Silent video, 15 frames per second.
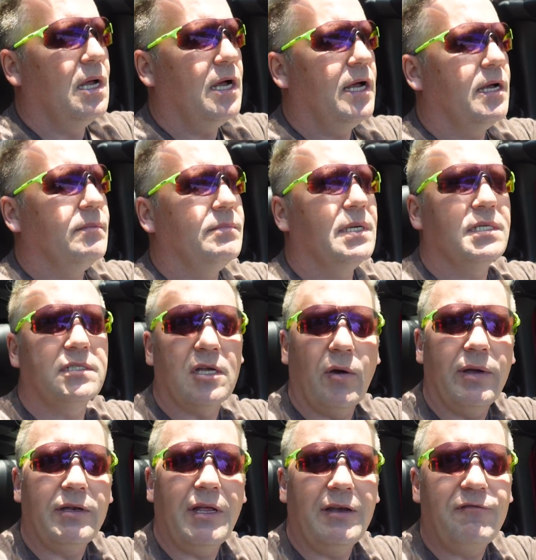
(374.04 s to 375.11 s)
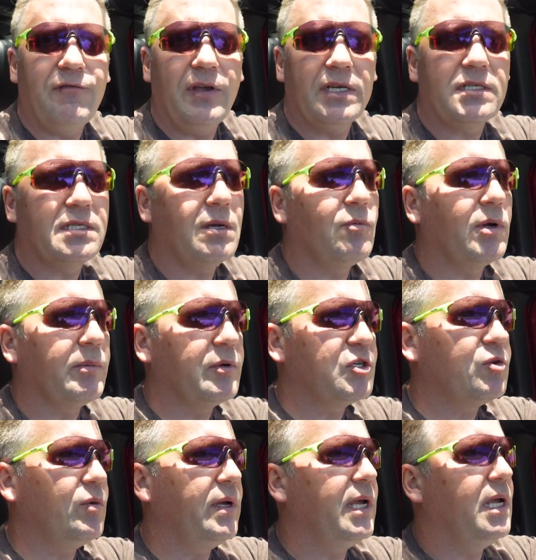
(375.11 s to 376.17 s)
Um, so it, it fits somewhere in
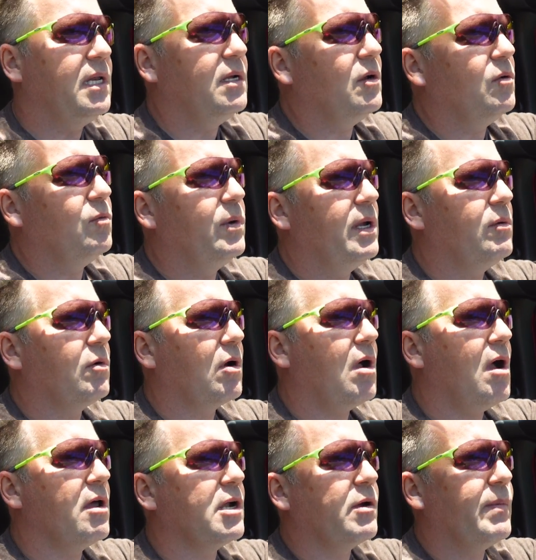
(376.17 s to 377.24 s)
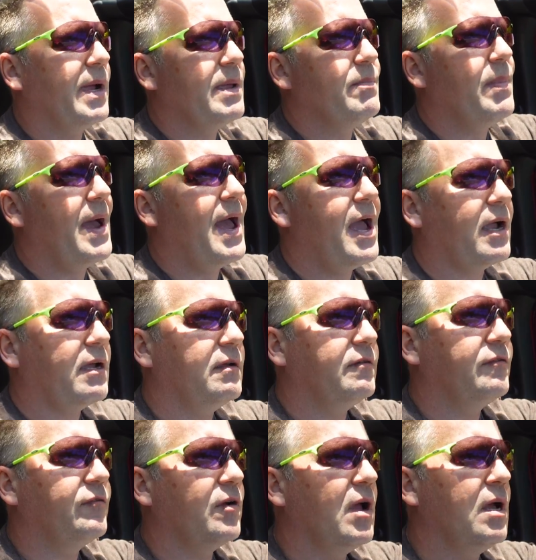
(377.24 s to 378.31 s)
between. We were on our way
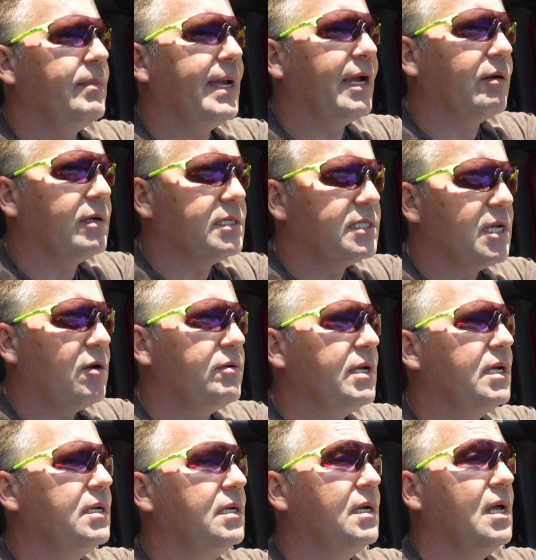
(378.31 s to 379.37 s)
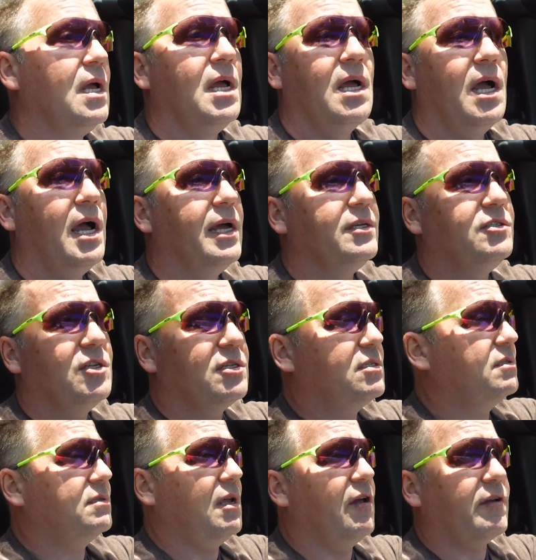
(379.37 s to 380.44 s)
back from Arizona uh,
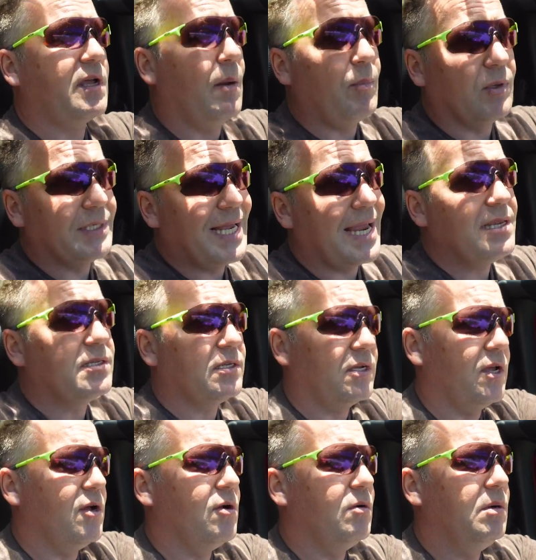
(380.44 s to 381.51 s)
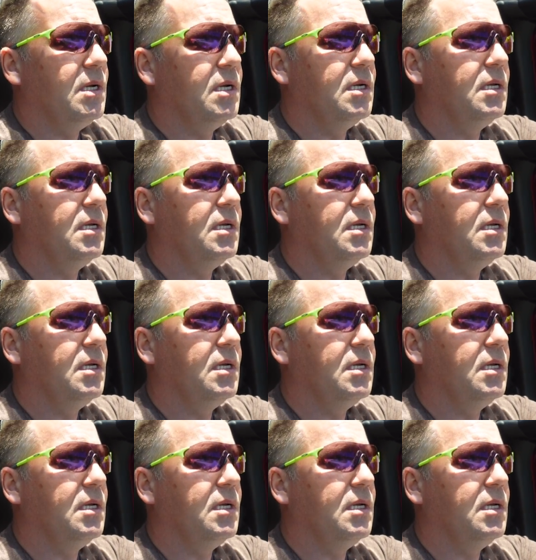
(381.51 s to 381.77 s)
just a couple days ago.